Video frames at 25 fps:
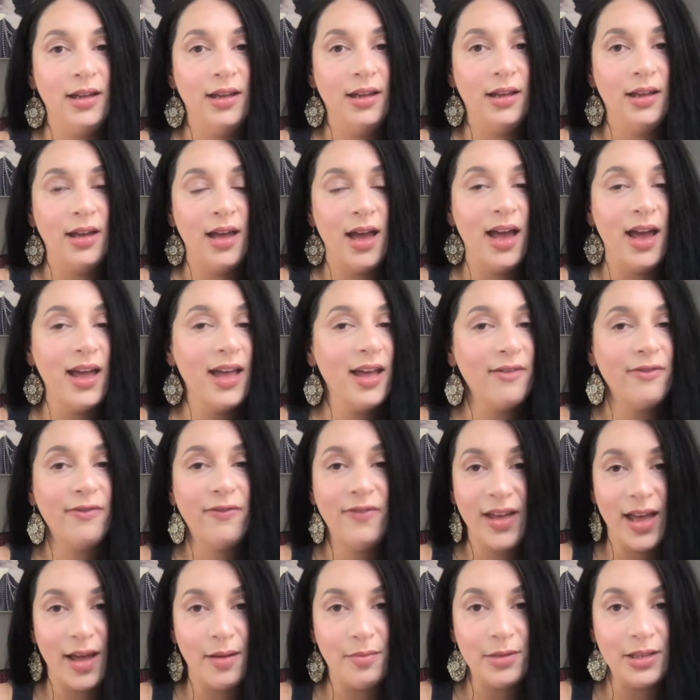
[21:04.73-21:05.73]
I have
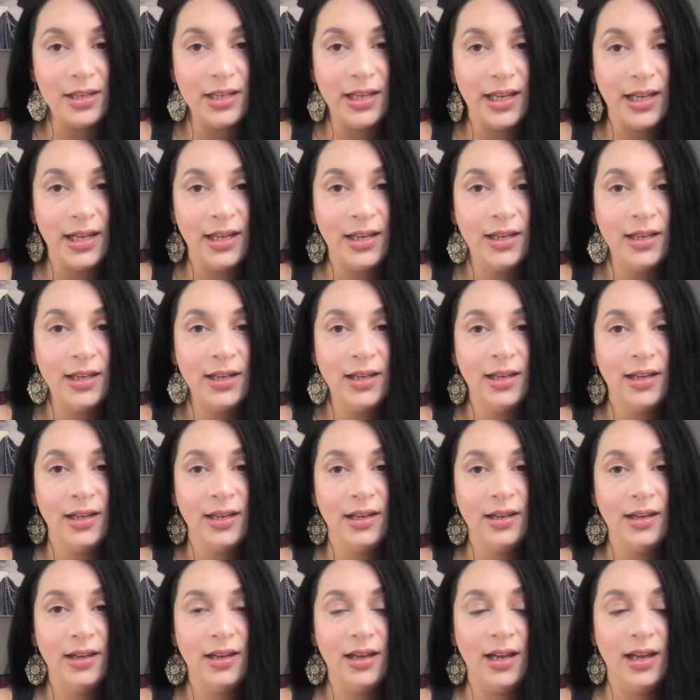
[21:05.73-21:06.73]
family,
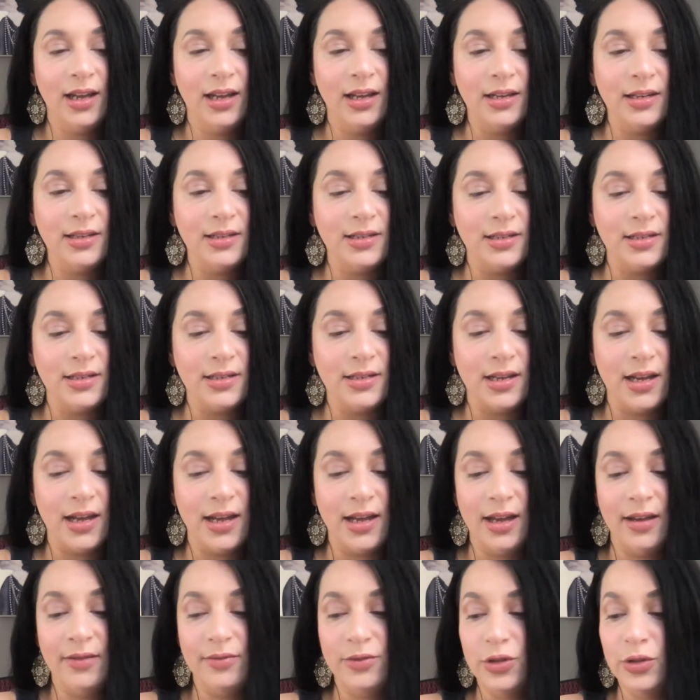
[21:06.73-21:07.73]
and I
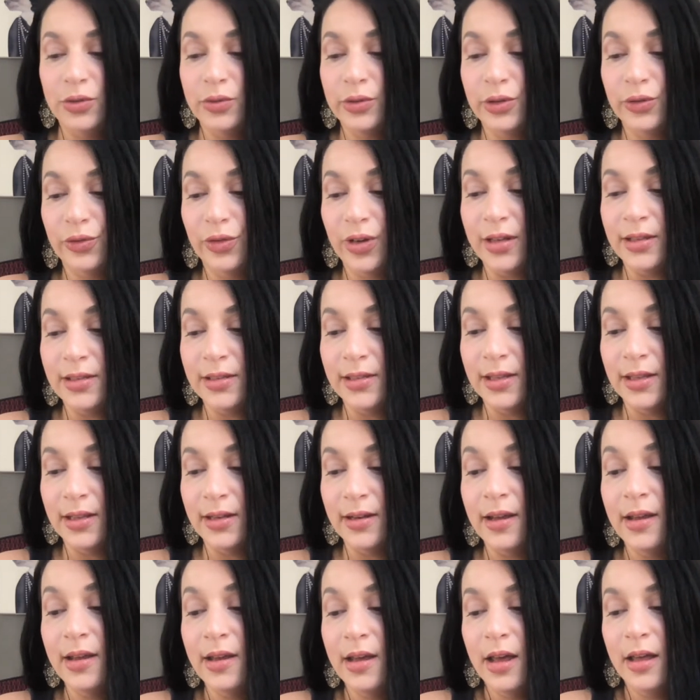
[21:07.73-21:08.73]
have Jewish friends, and
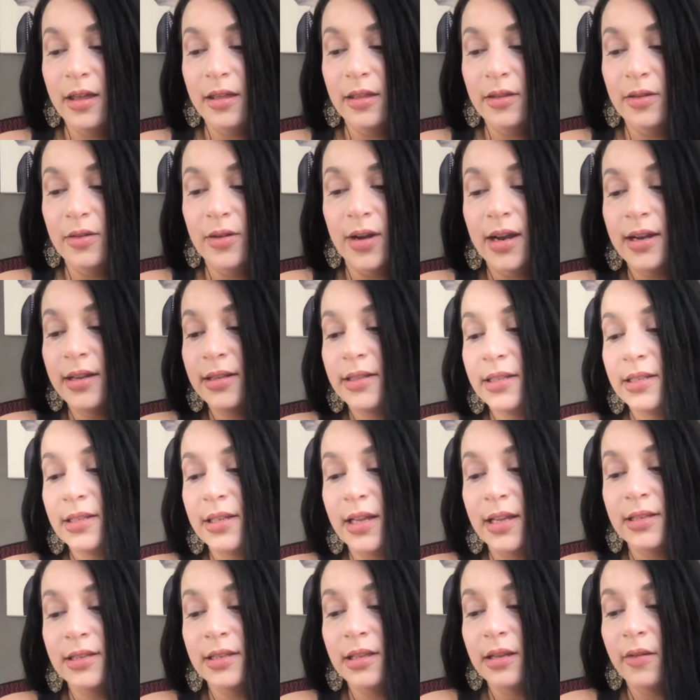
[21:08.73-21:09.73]
the United
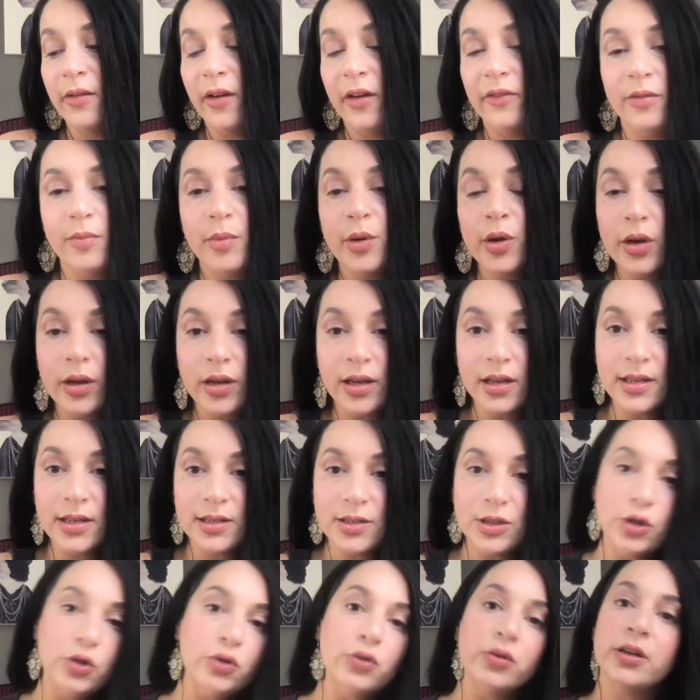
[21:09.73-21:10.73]
States of America is the
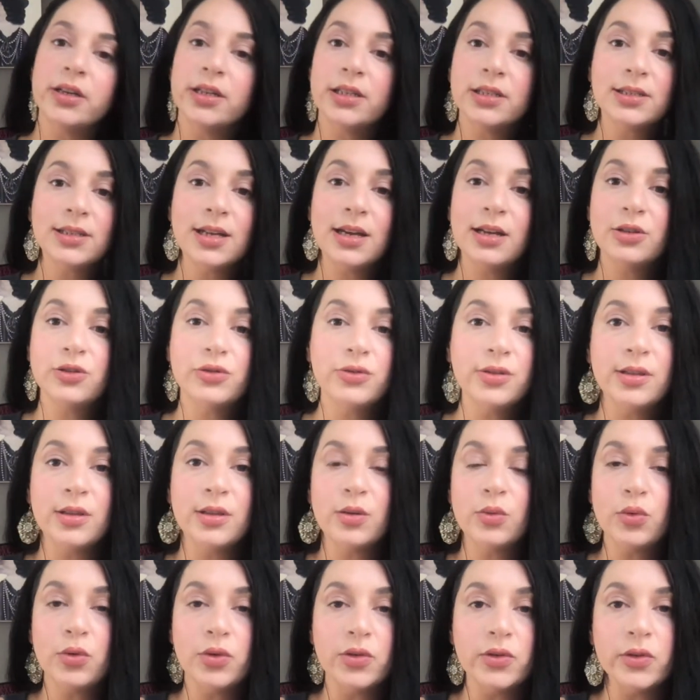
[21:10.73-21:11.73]
greatest country in the
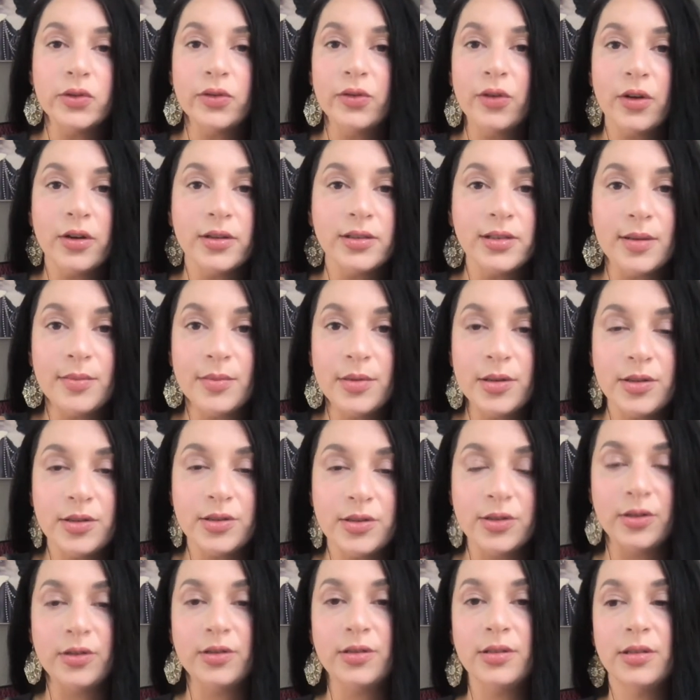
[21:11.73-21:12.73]
world as far as I'm
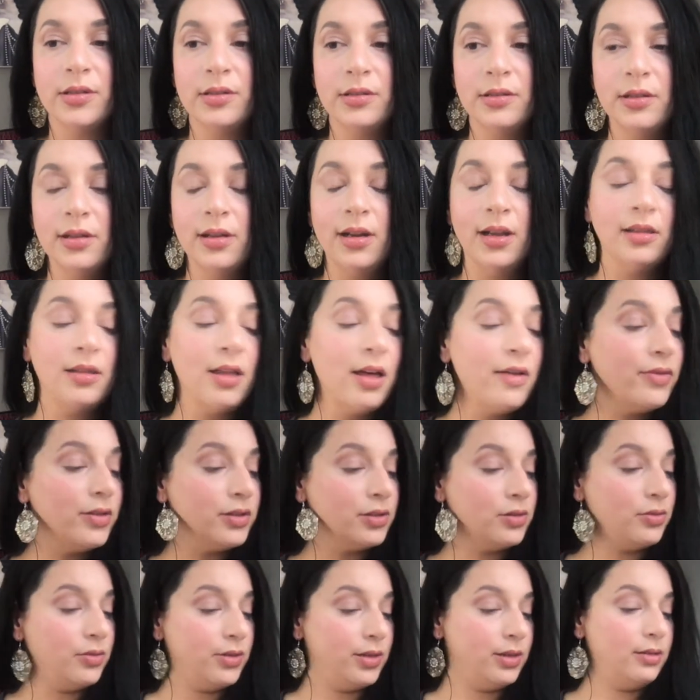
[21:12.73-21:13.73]
concerned. And I love
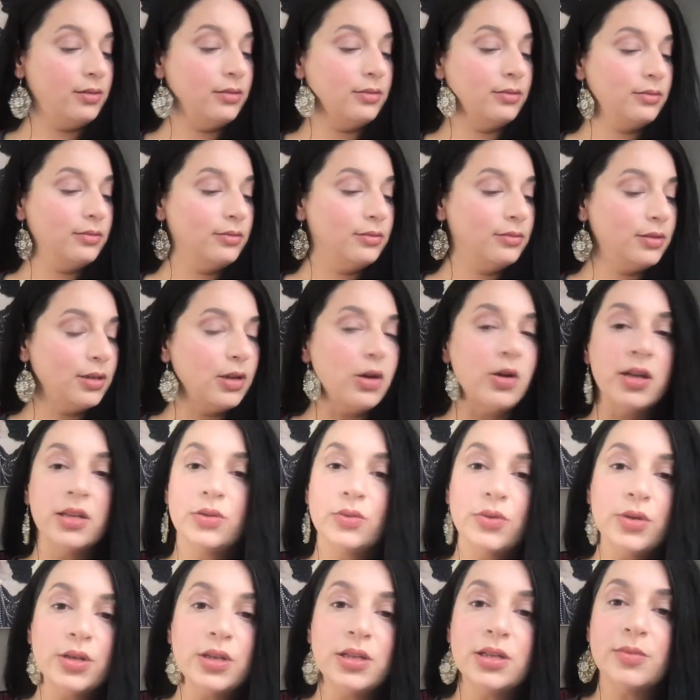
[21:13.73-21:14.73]
Israel. You know,
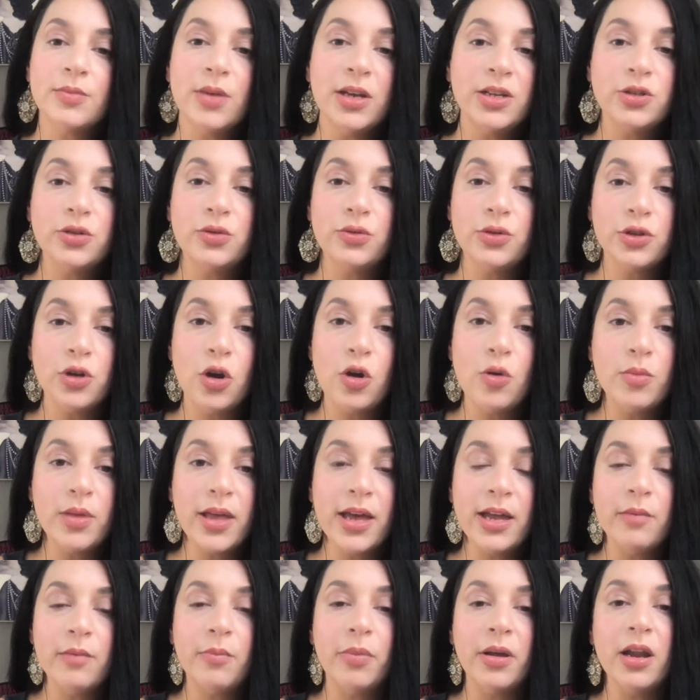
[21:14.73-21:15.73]
Israel is my Jewish
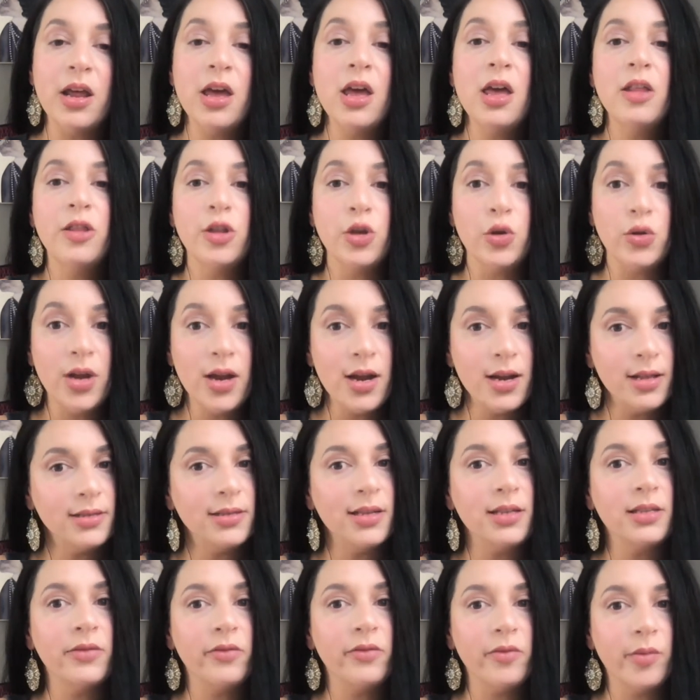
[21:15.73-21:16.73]
homeland, but the United
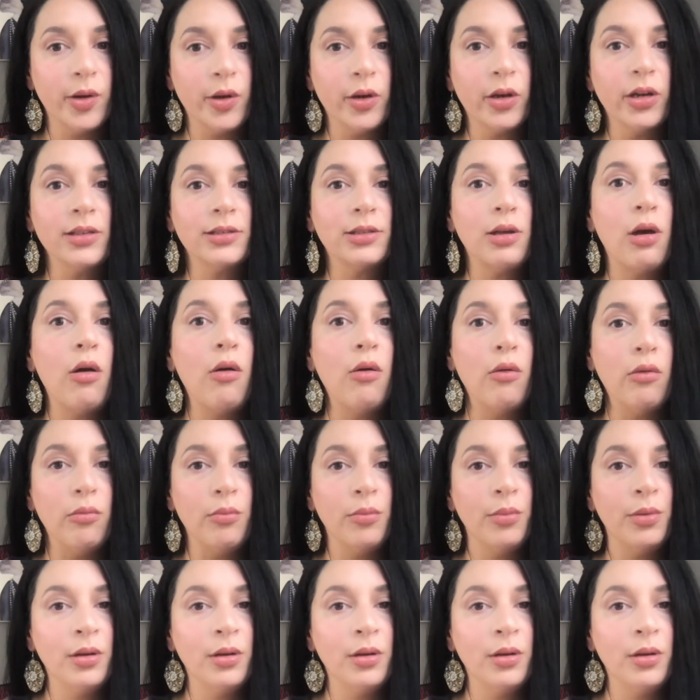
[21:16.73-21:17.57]
States of America is home.